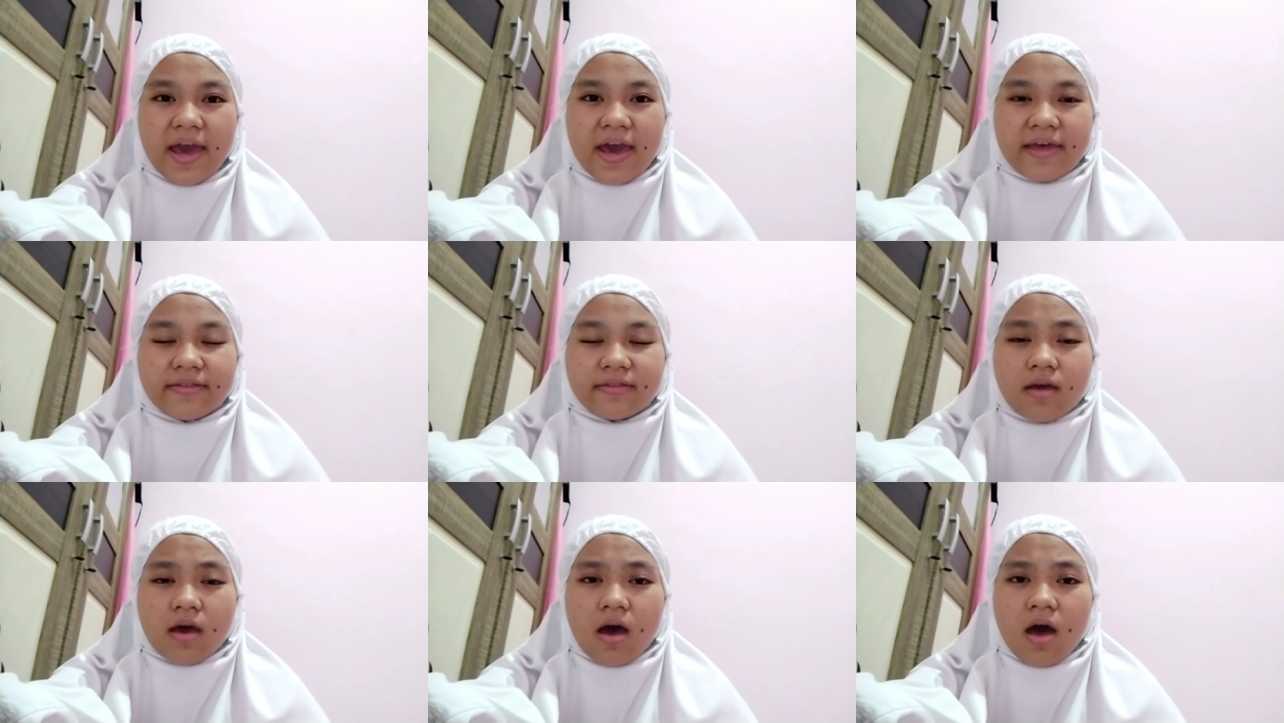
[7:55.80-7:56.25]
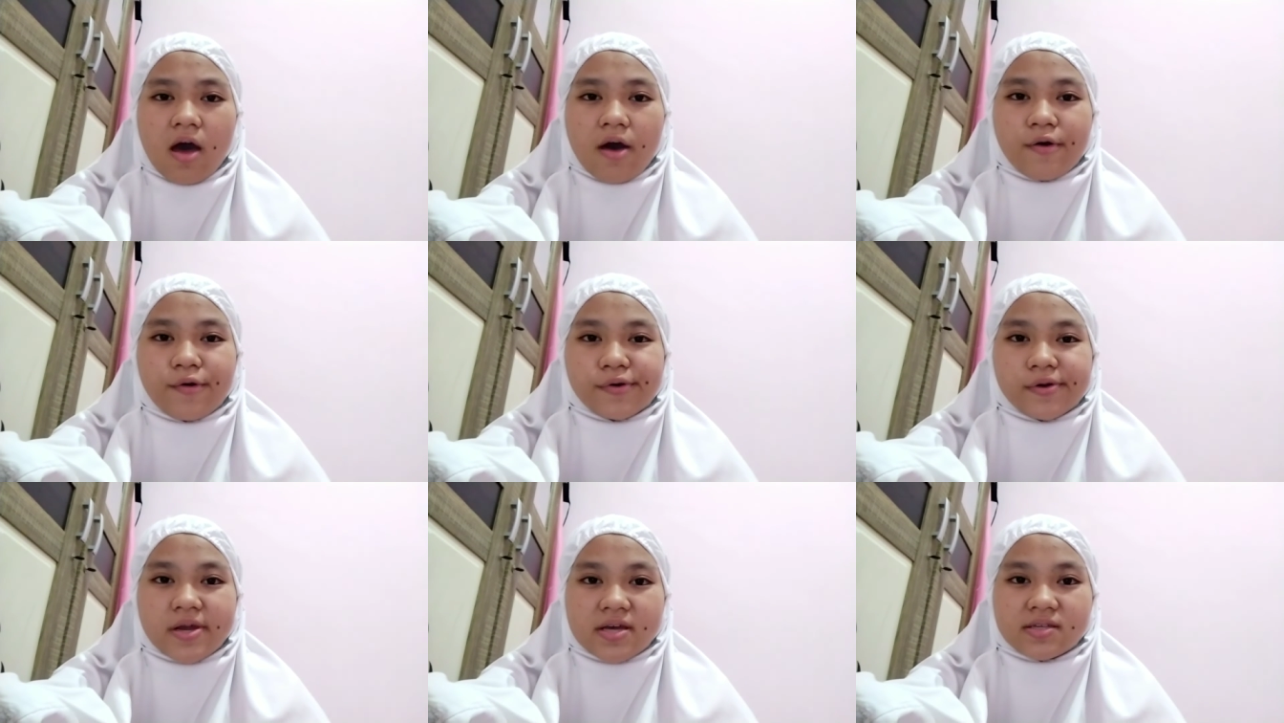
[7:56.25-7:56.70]
And
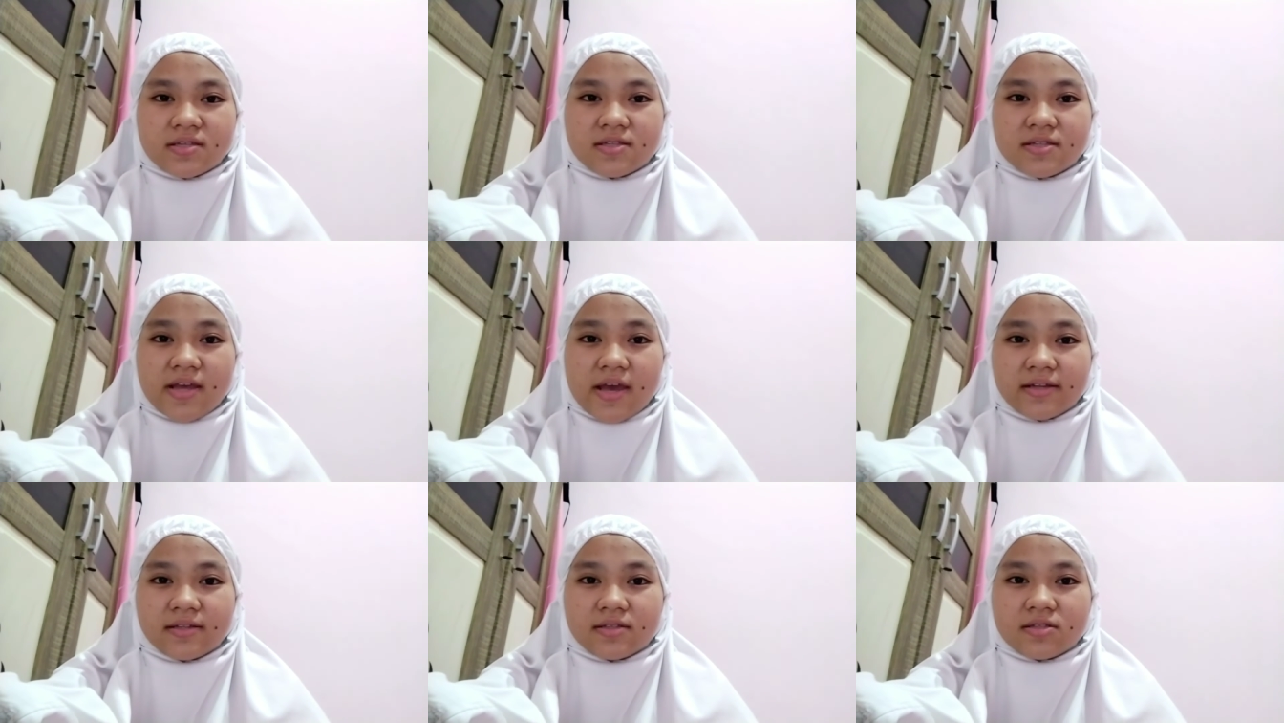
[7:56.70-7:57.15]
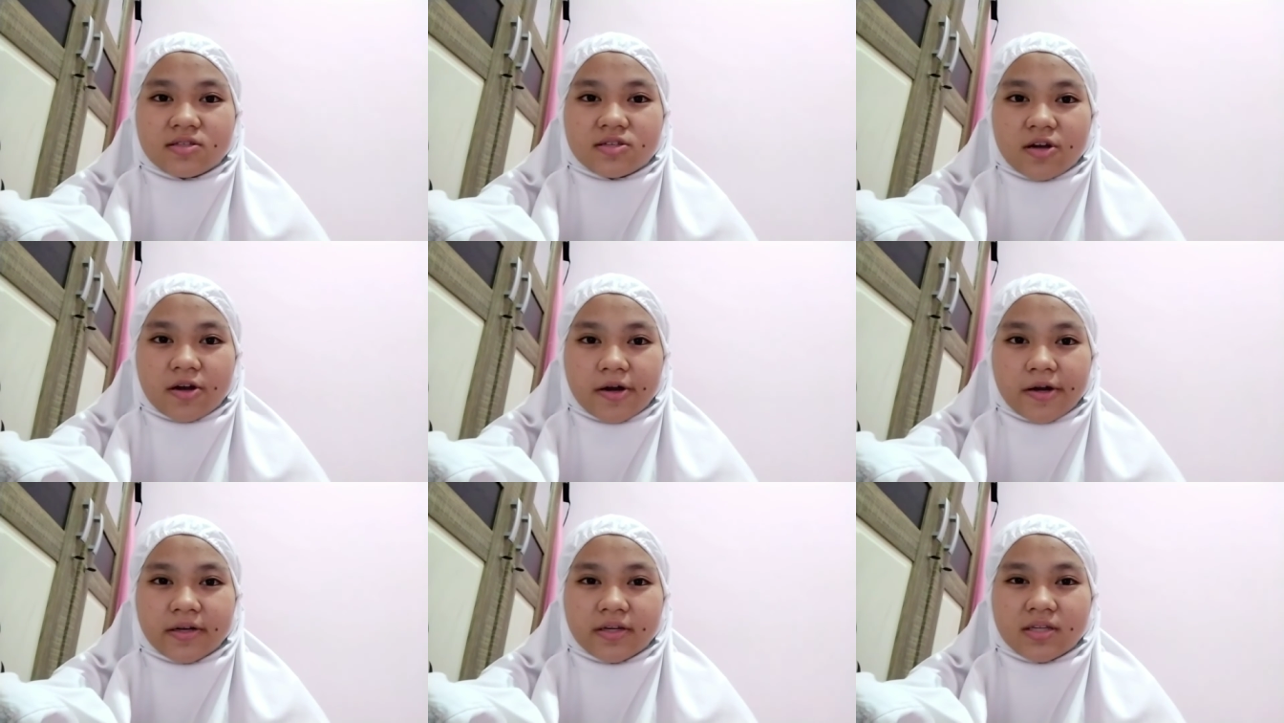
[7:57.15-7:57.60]
how does that
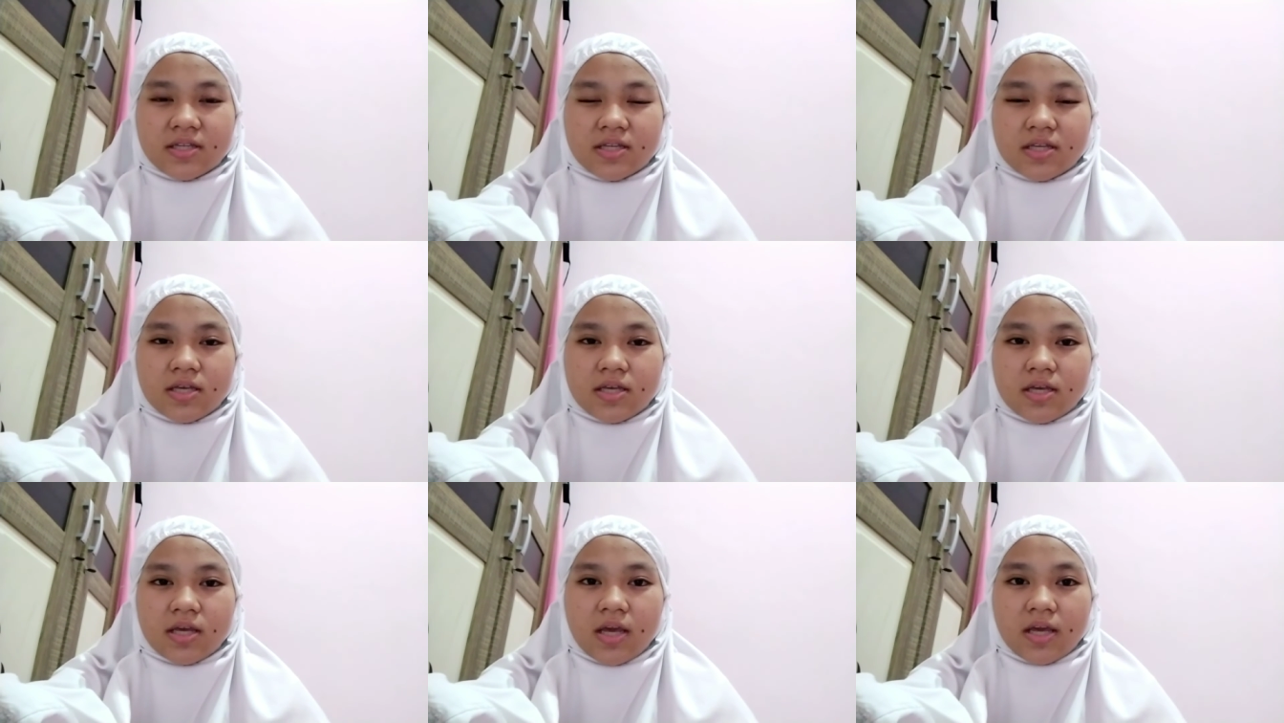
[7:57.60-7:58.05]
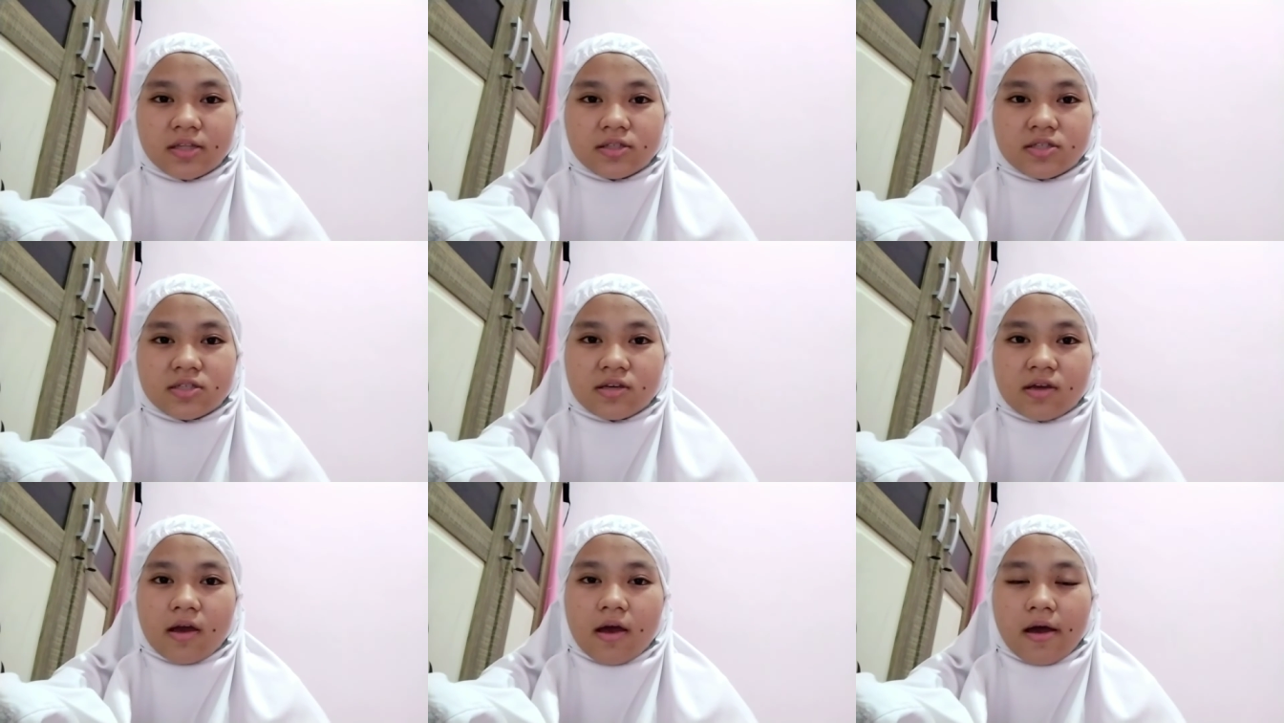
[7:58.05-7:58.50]
turn
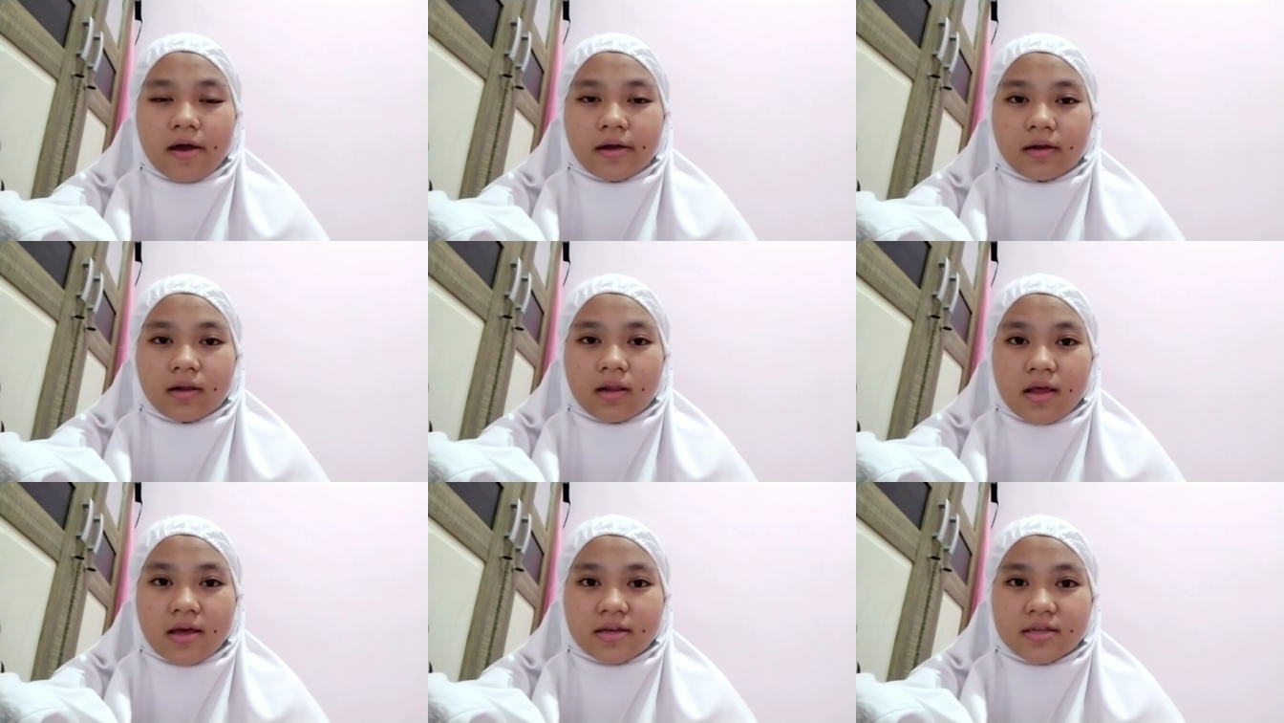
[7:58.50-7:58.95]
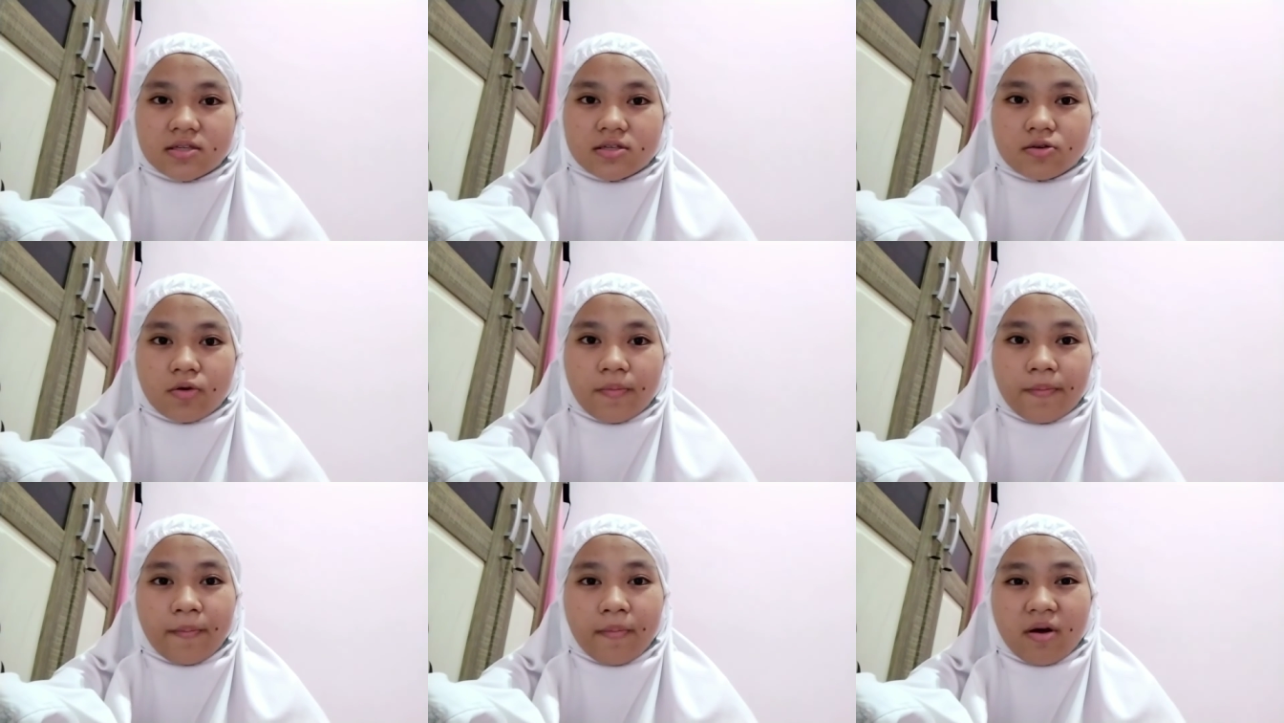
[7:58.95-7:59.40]
into a
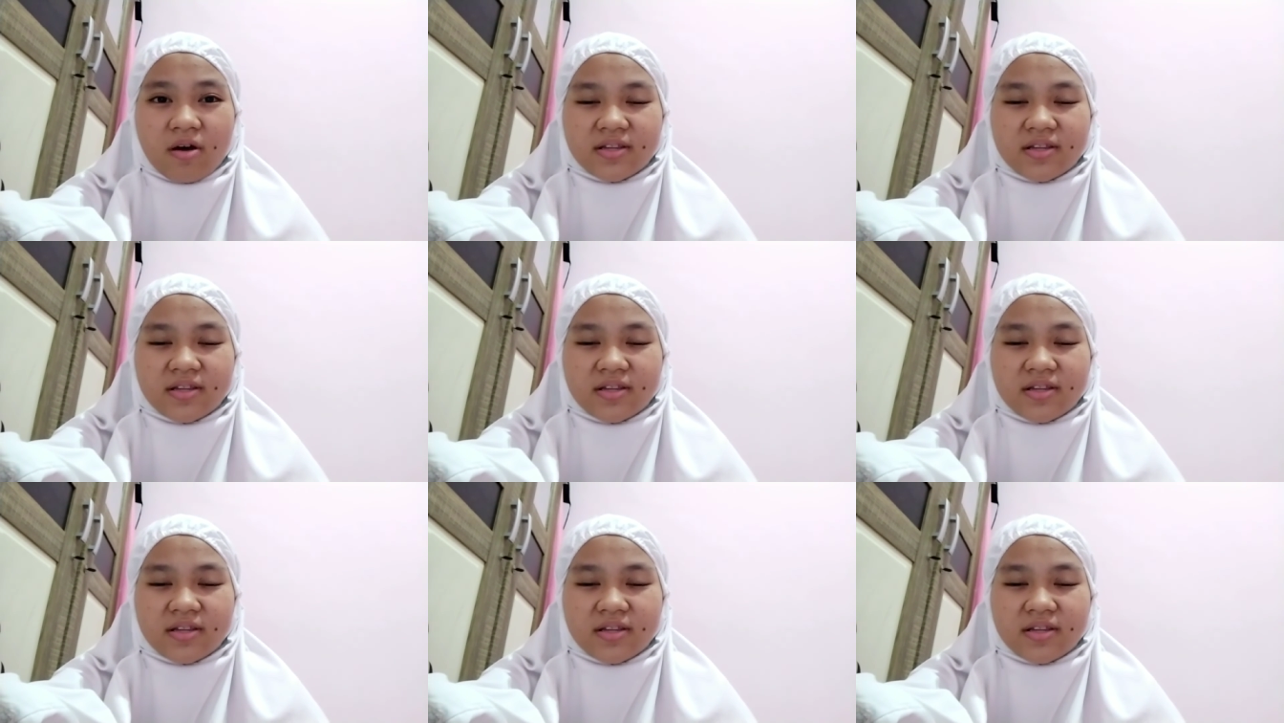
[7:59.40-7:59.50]
classroom